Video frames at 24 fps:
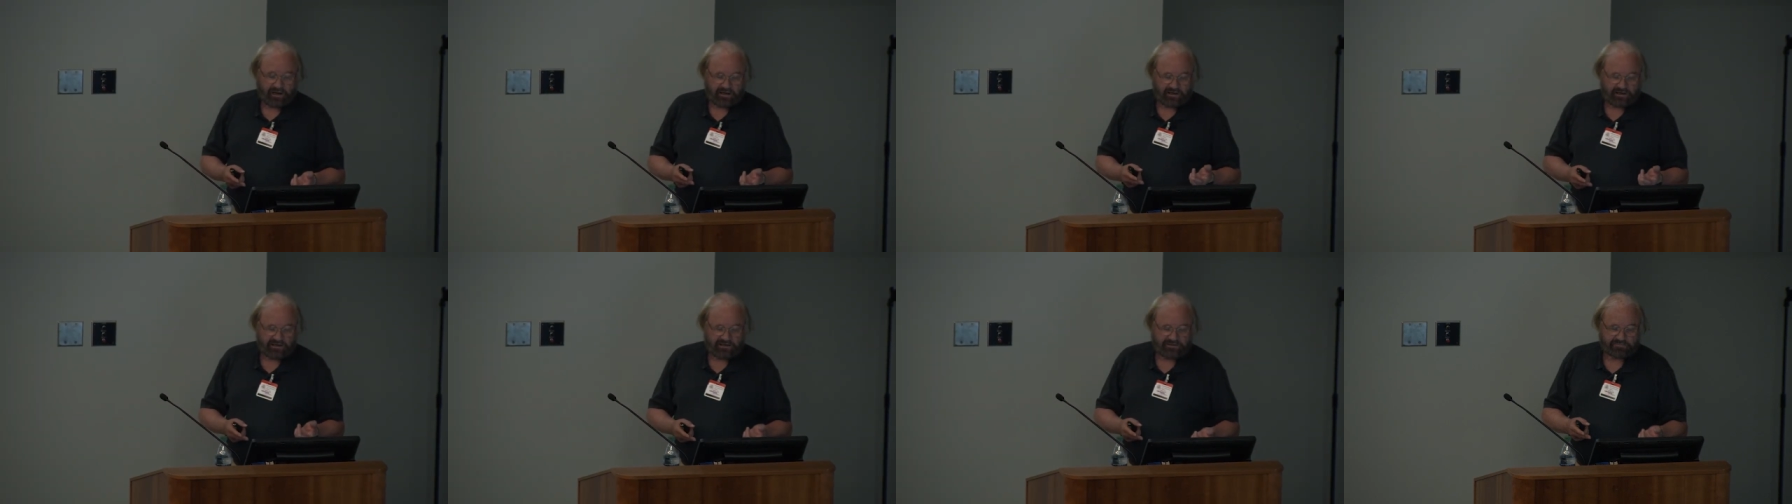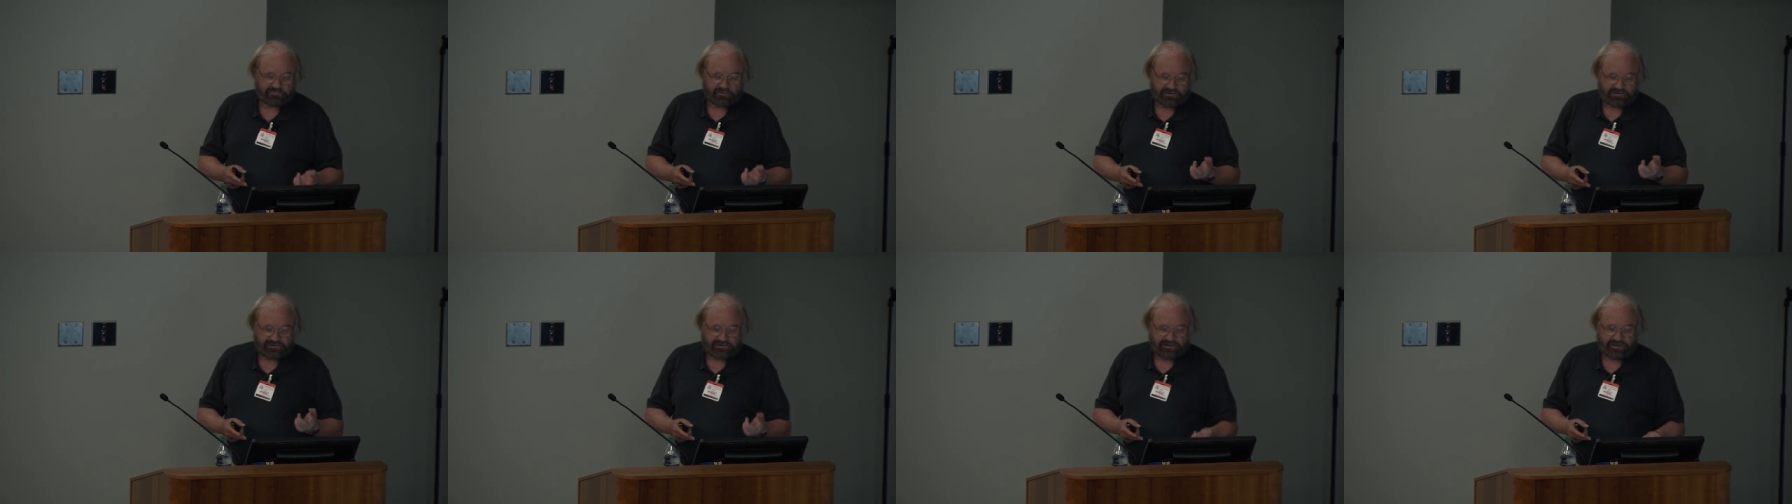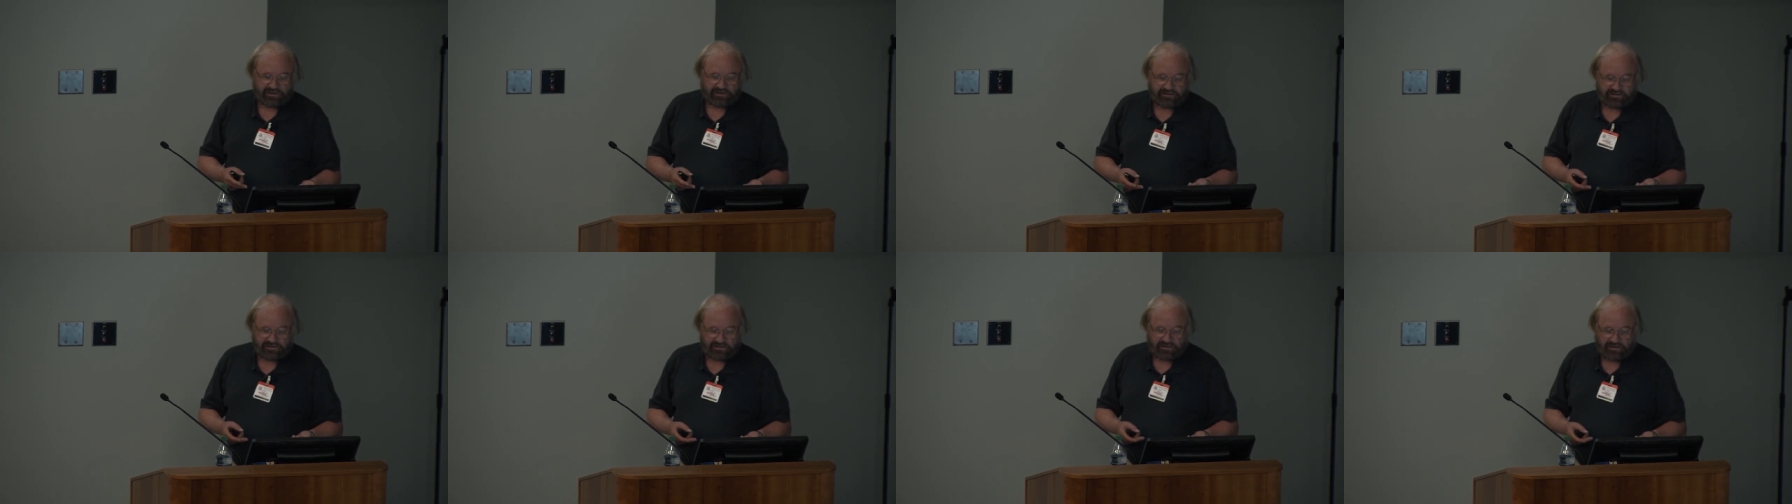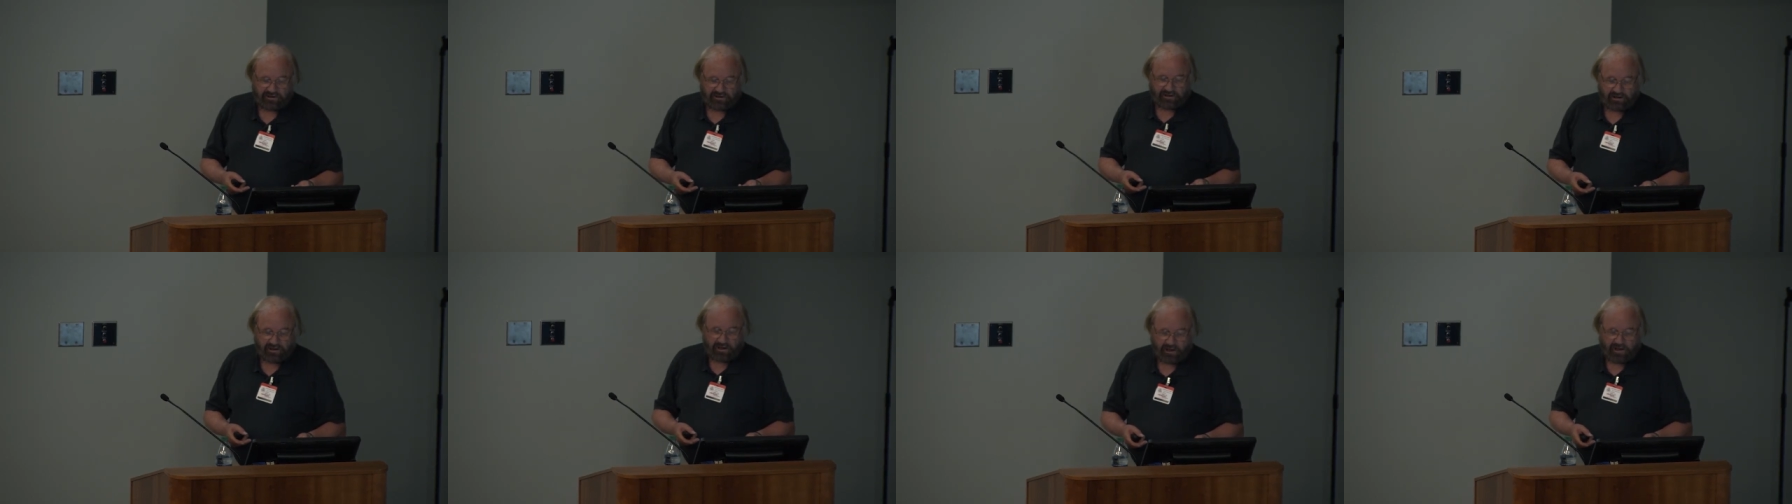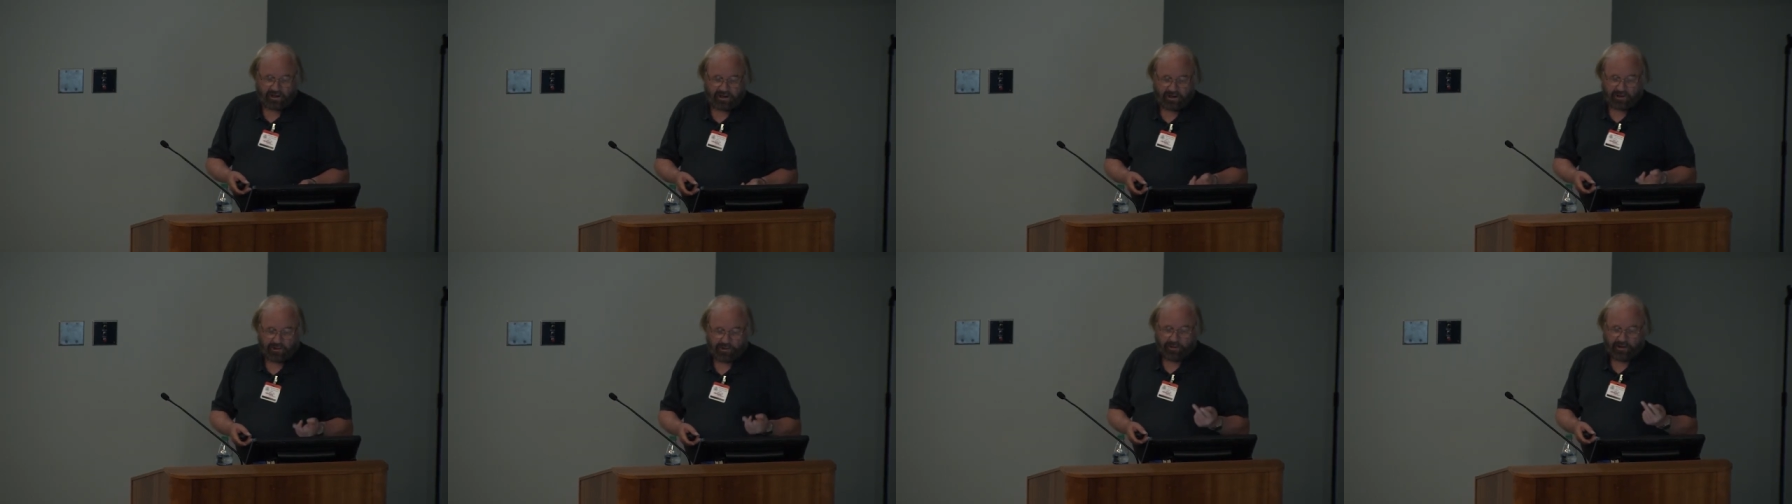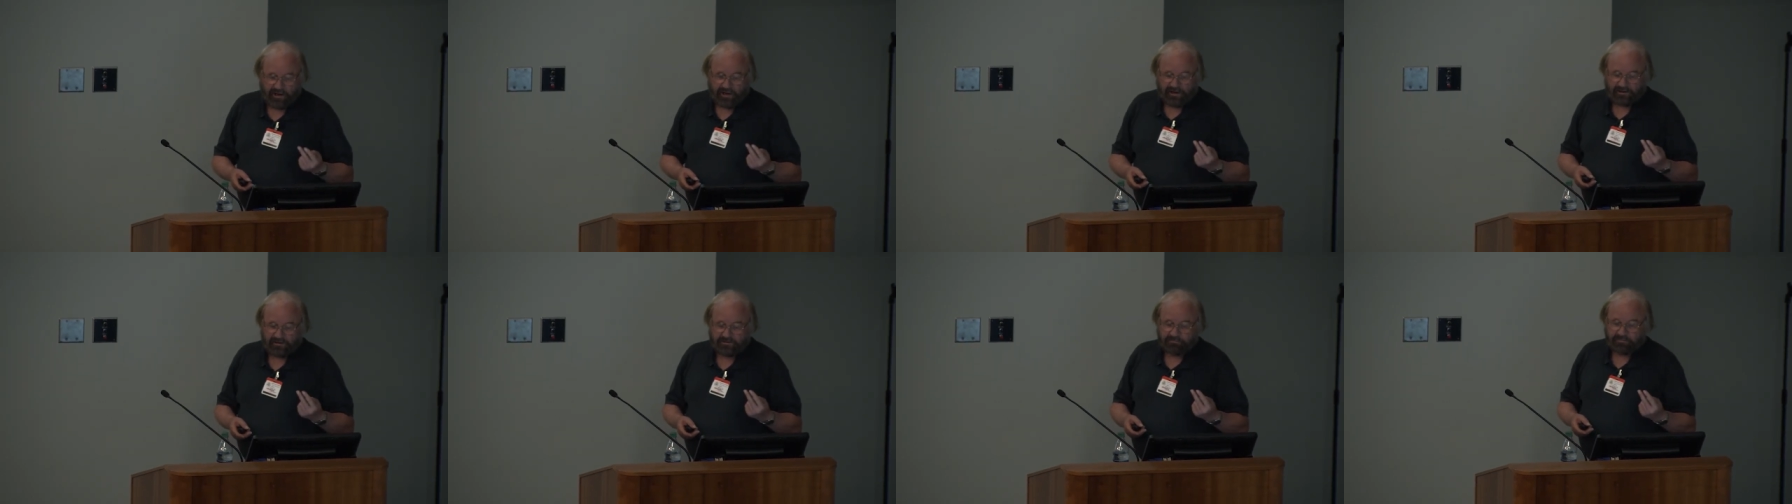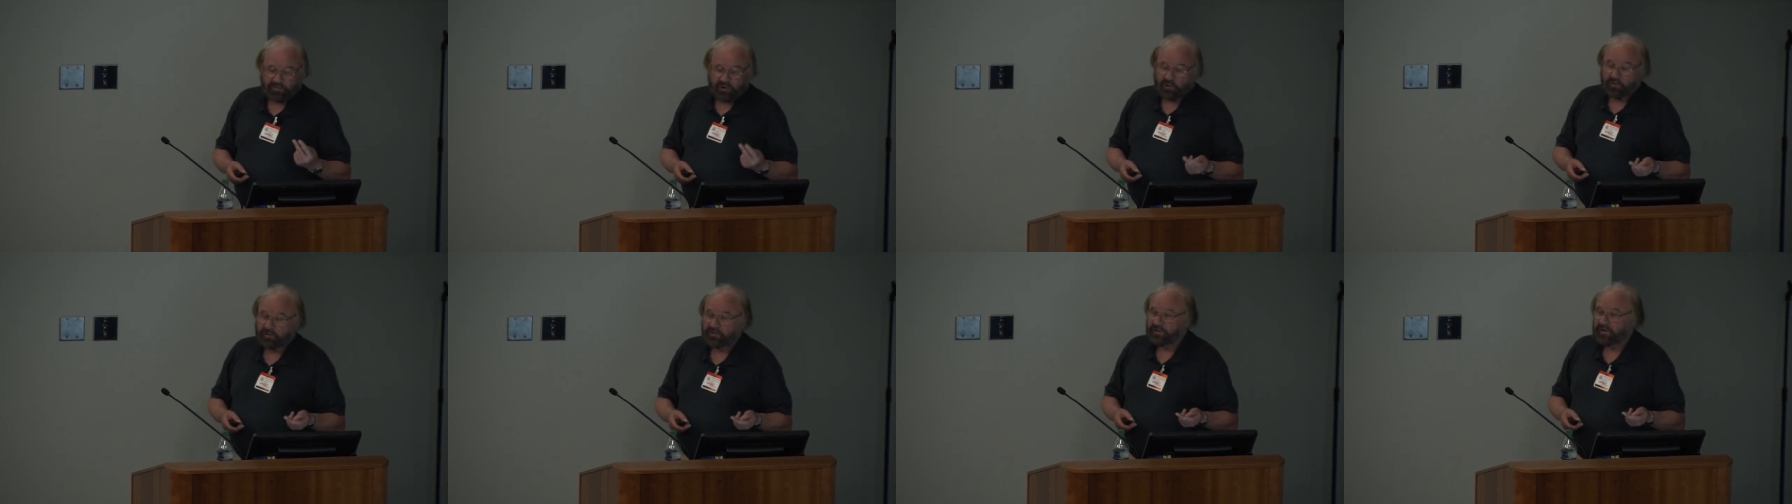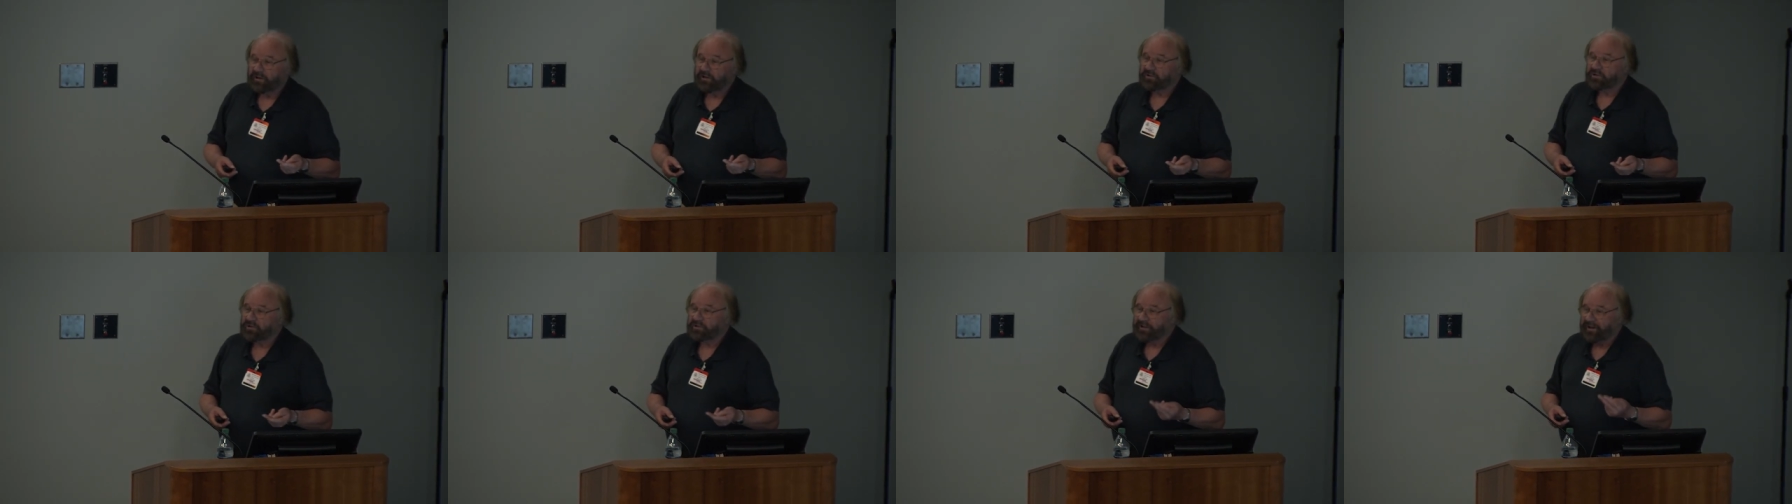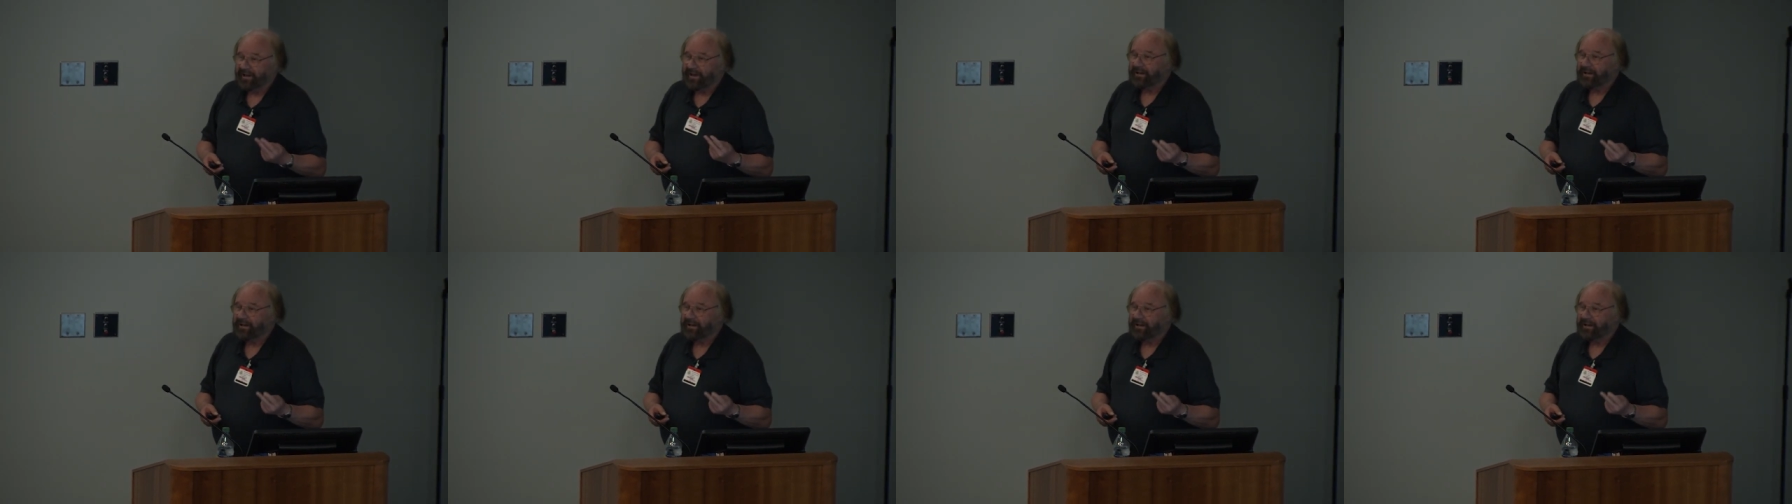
is precisely that both teachers